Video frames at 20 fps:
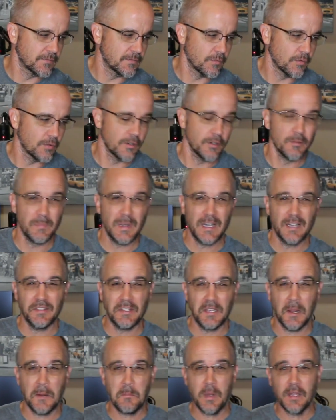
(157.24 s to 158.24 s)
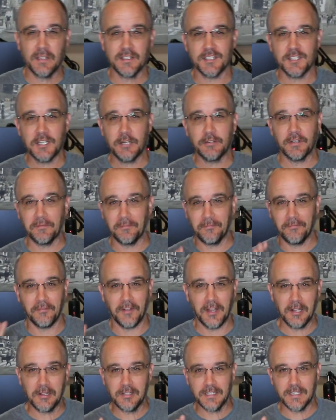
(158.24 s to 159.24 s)
for about nine months now, and I'm
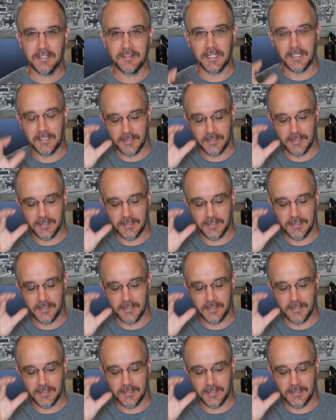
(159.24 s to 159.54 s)
finally, I think,